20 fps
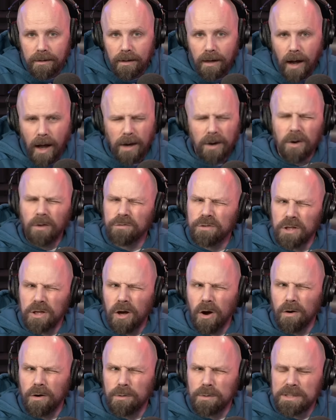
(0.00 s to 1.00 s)
I don't know if
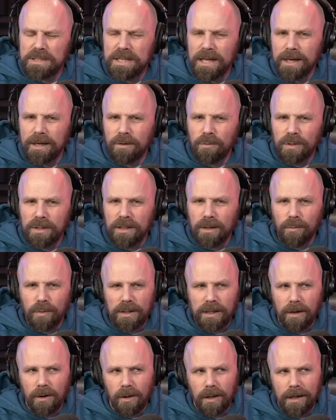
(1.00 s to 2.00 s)
Dakota was standing with them when
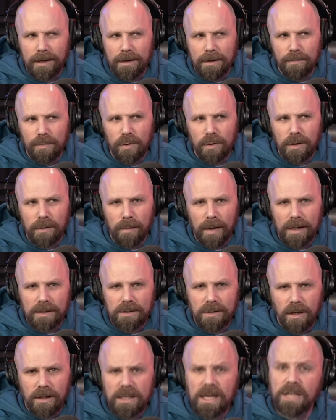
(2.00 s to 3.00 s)
they all had kabuki masks
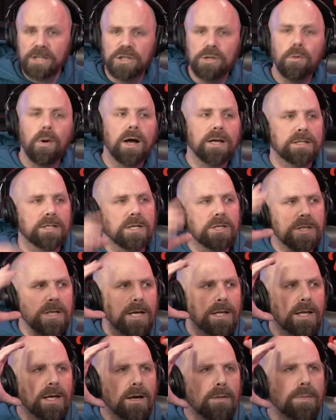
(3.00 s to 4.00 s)
on. Yeah, she was because she
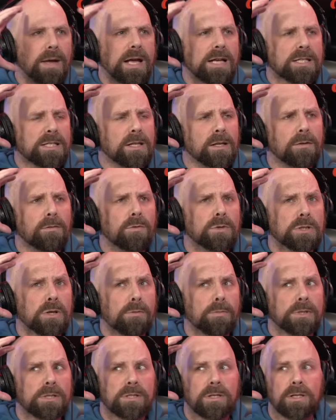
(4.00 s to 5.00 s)
had like a mask that was
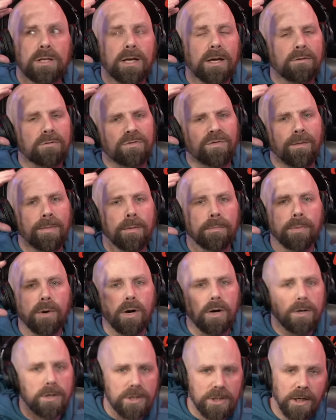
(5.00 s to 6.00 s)
almost looked like it was from The
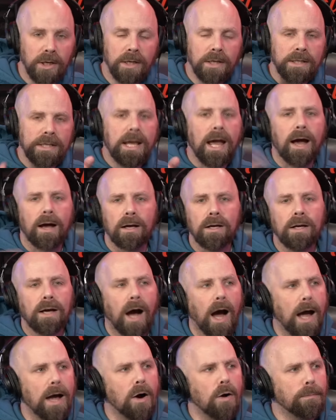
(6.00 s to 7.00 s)
Purge. Yeah,
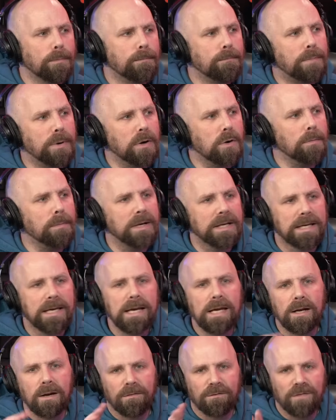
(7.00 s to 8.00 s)
I hope Bill
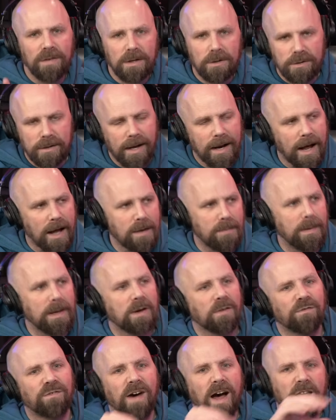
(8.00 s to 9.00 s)
McKenna figures out how to make
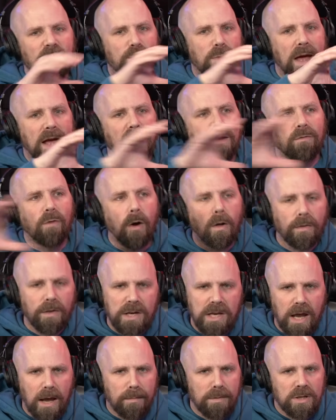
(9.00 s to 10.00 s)
a five pack of all the
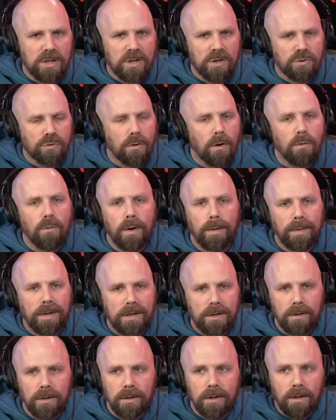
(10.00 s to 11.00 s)
damage control
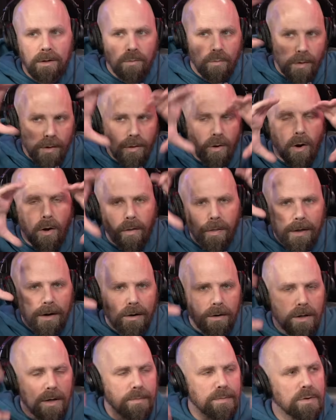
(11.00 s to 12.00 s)
women with all
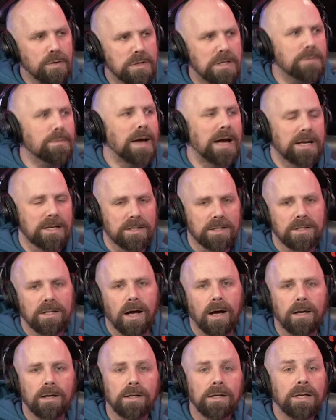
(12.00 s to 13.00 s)
their kabuki masks
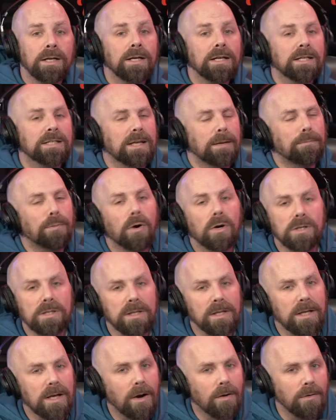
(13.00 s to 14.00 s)
on. Because I
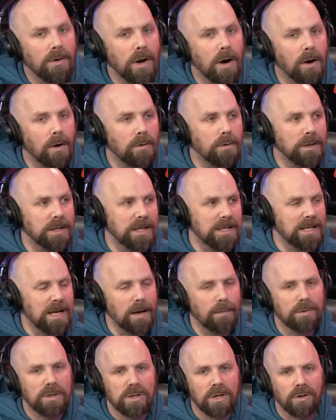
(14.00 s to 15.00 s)
personally don't know that
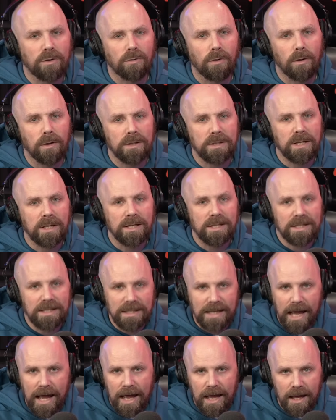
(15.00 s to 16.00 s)
damage control is going to
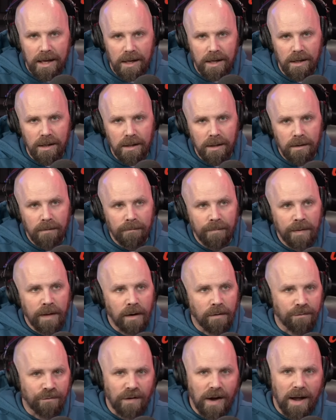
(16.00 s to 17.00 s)
stay
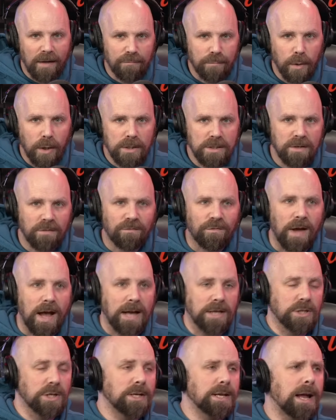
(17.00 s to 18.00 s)
a five person faction.